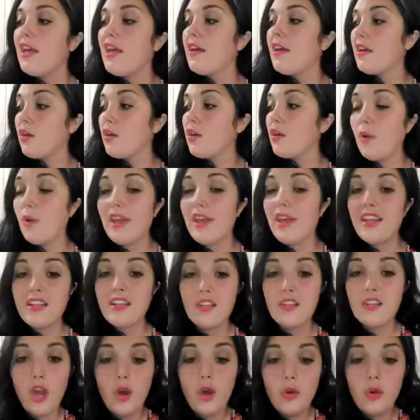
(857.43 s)
Quick
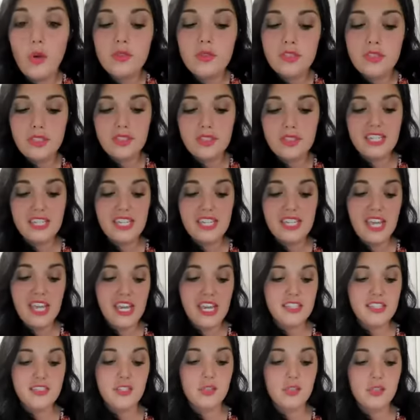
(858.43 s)
note, today is
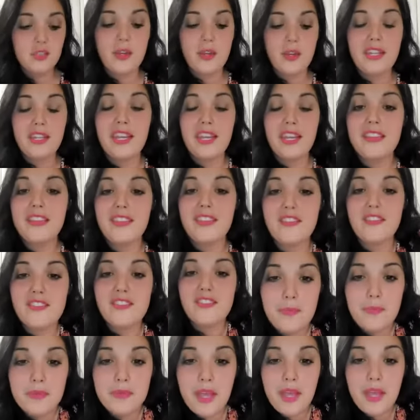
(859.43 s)
the 28th of
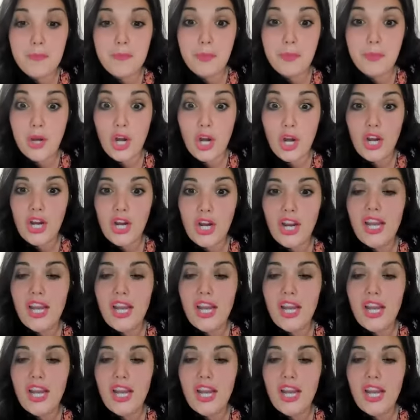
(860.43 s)
September,